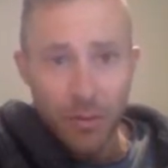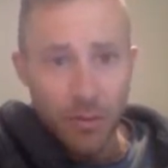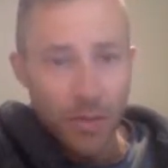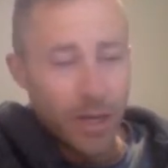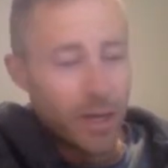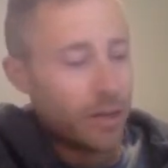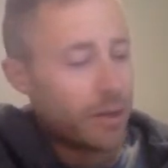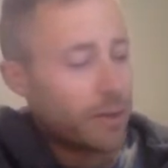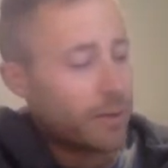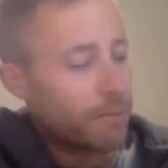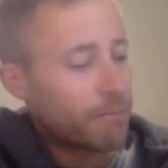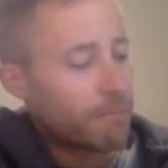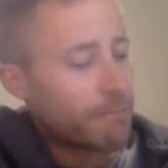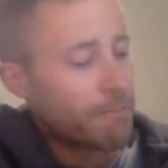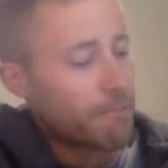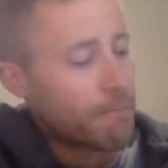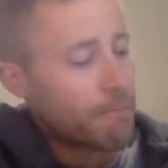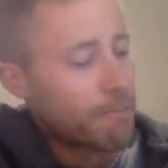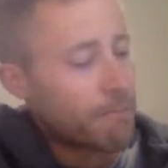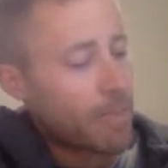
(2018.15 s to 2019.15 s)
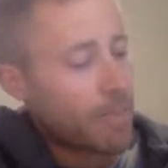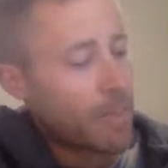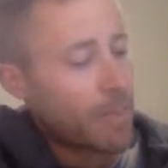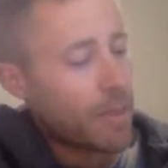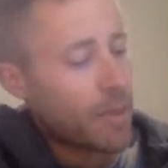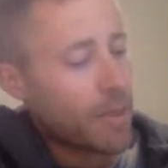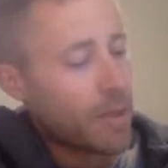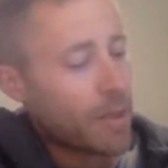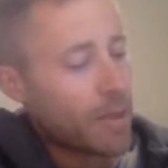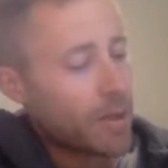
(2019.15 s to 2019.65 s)
make
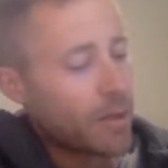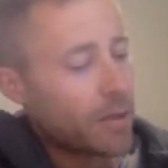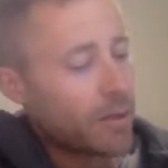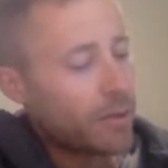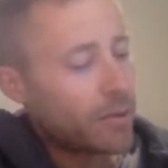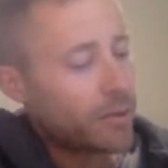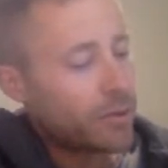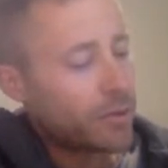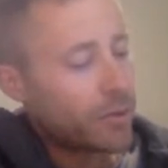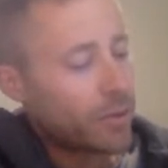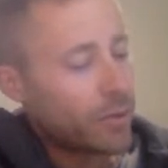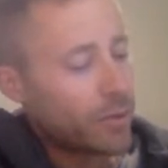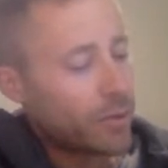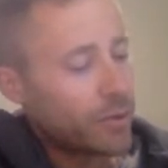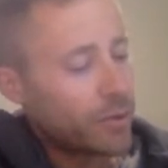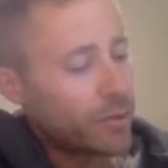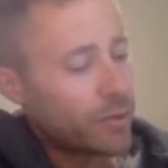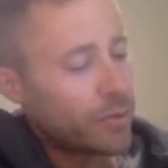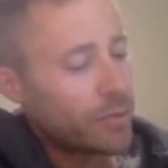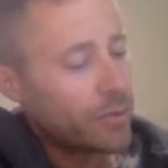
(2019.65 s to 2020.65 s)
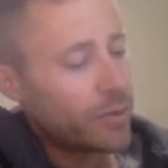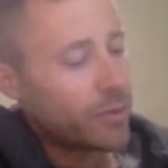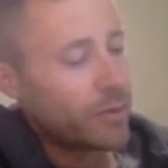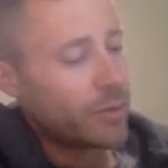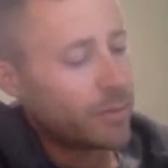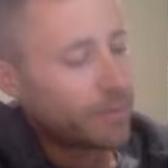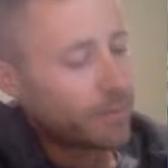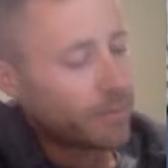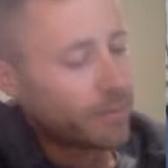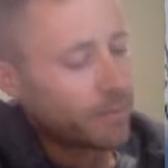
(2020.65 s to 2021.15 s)
is going to be